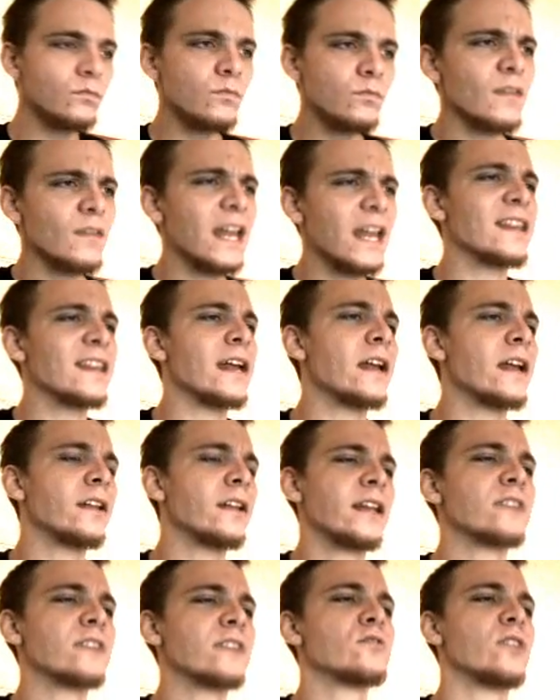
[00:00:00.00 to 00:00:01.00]
and
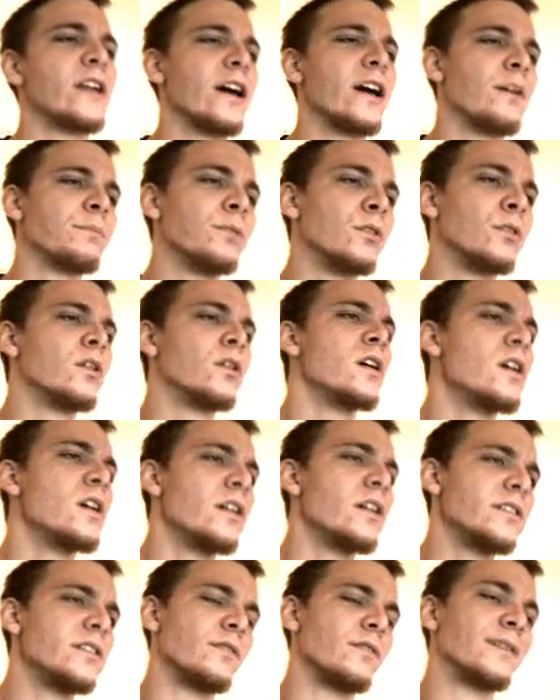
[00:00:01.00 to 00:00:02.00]
that should help you
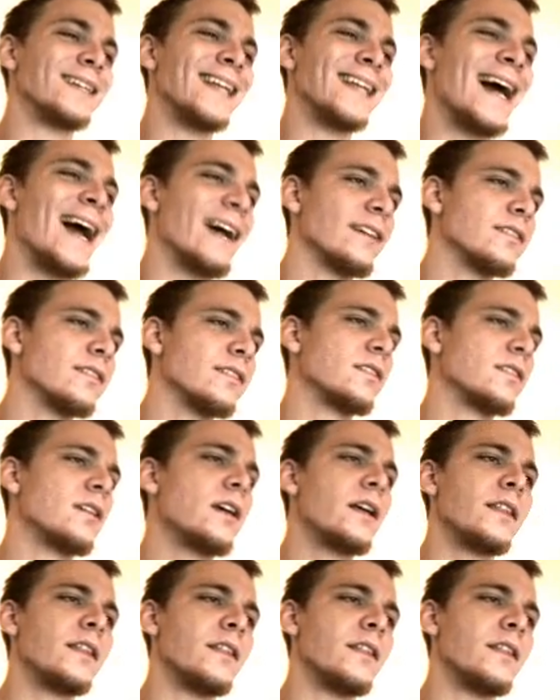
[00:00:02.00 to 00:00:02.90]
to relax